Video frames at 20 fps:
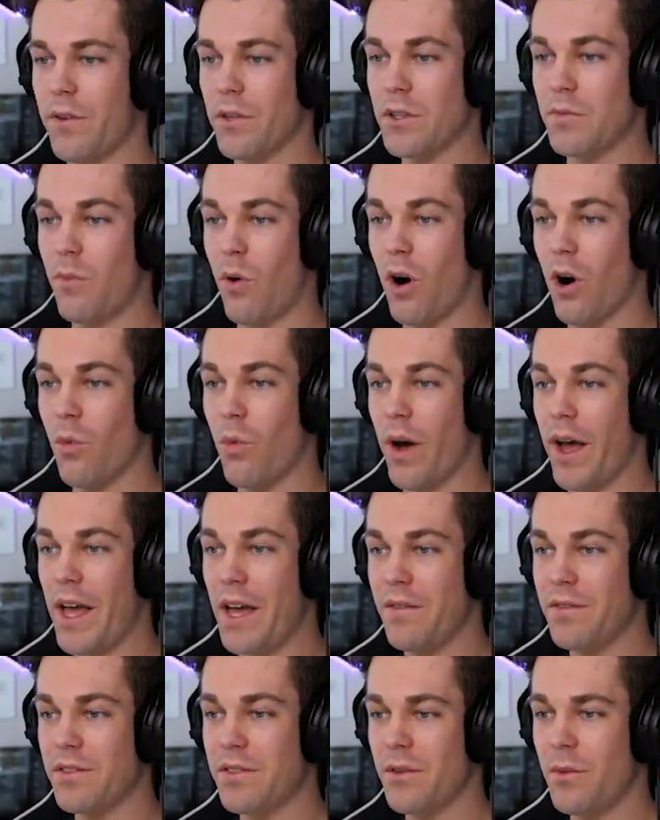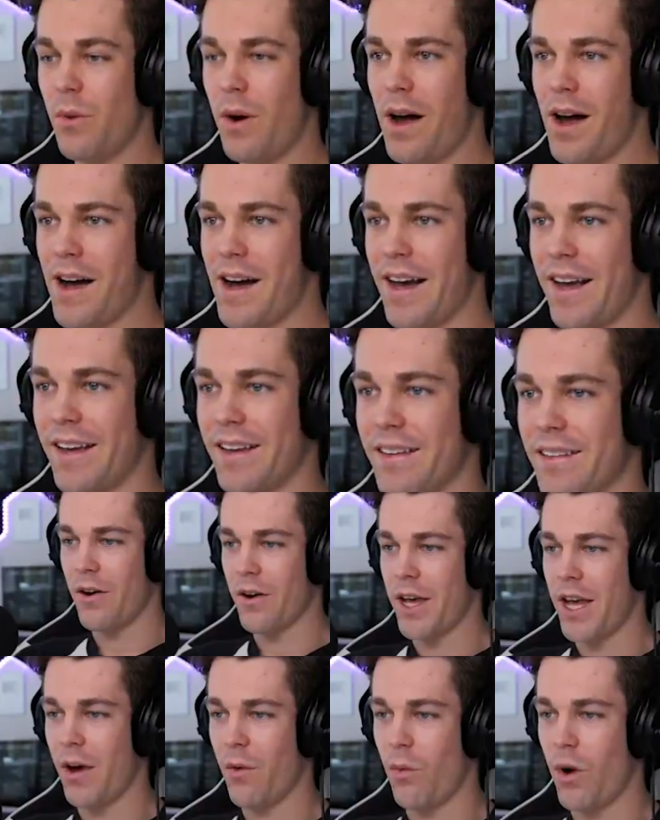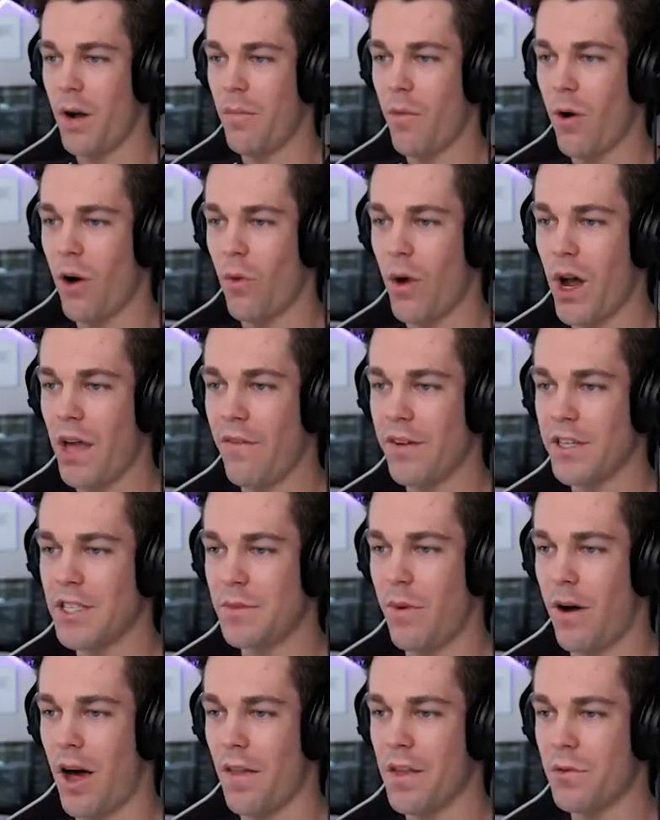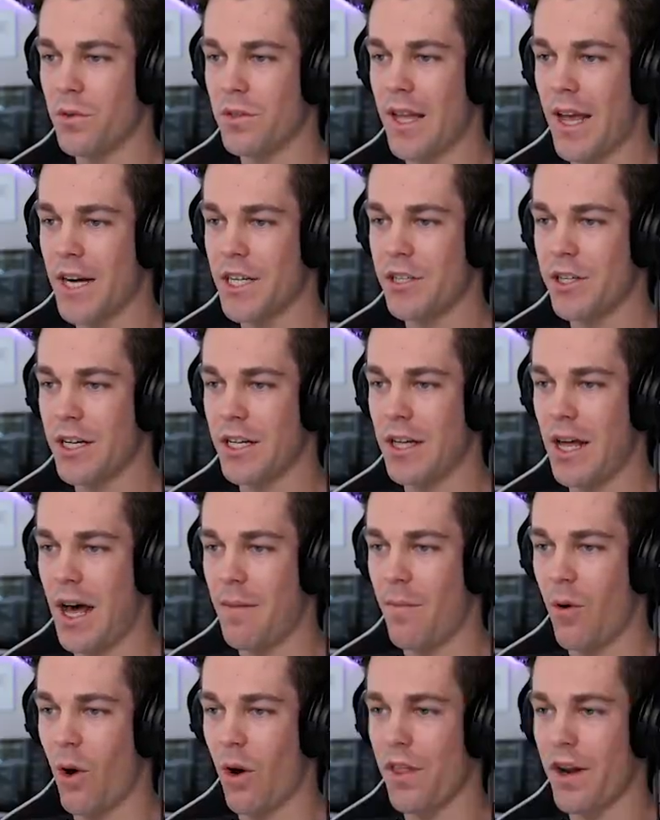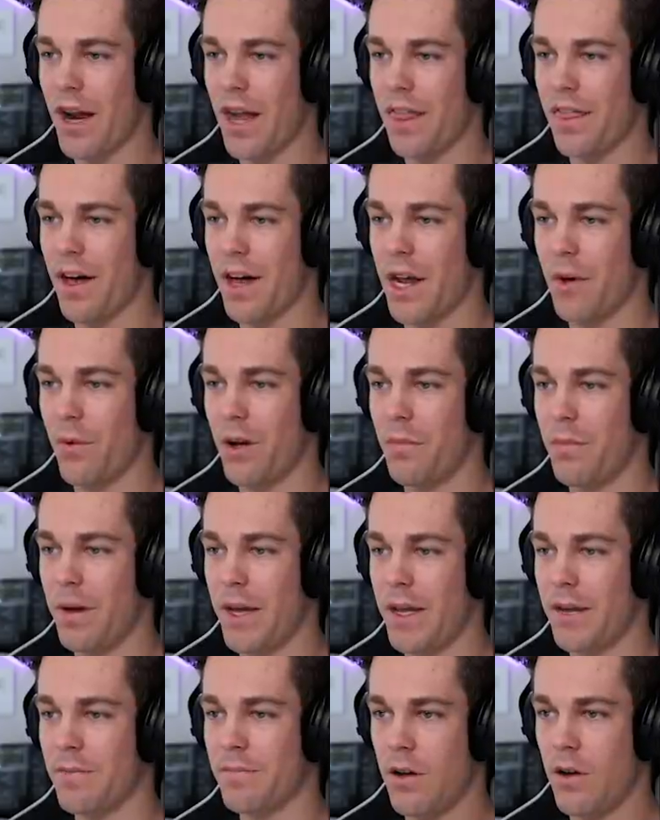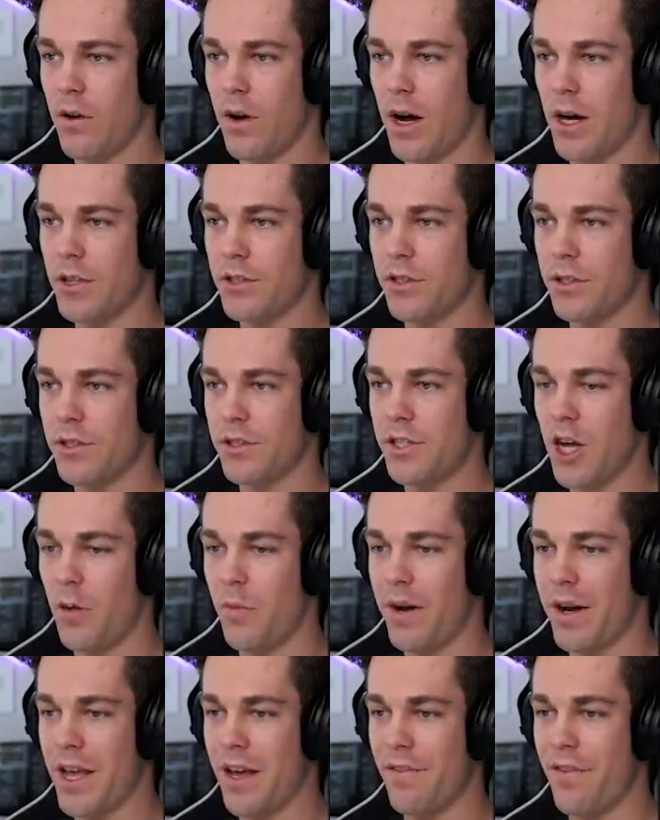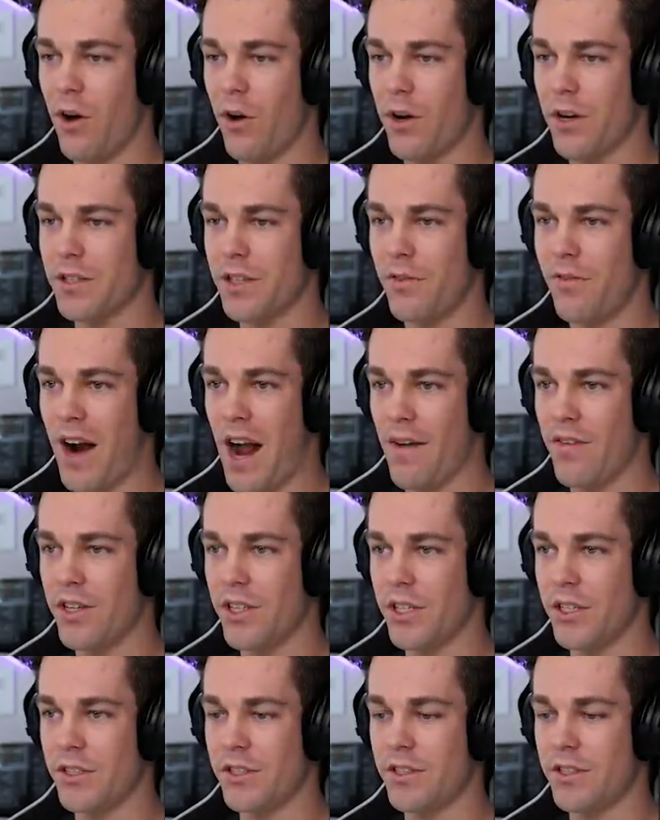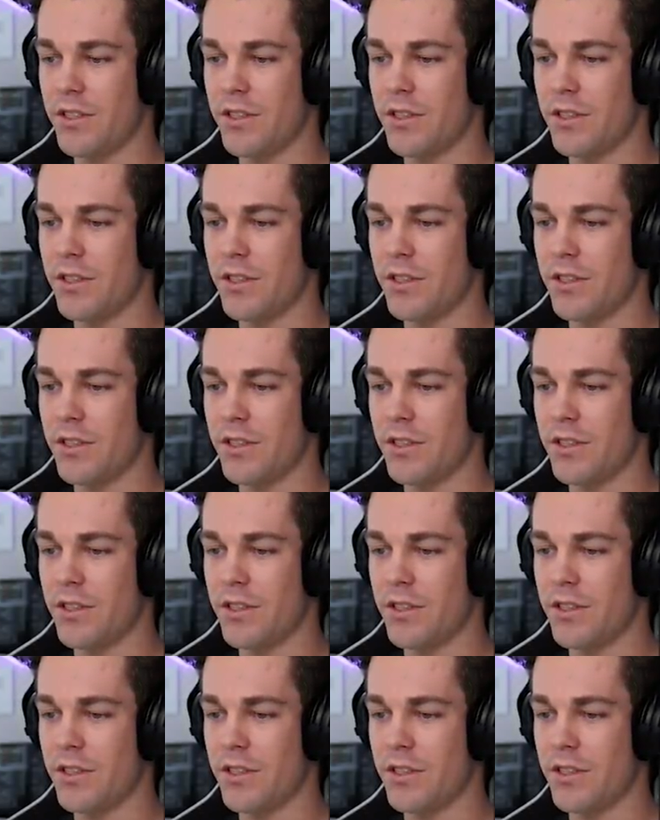there's more waves? Why? Okay, one more wave has spawned. This was actually a lot more than I thought it would be. Oh gosh, there's so many Evokers and Ravagers.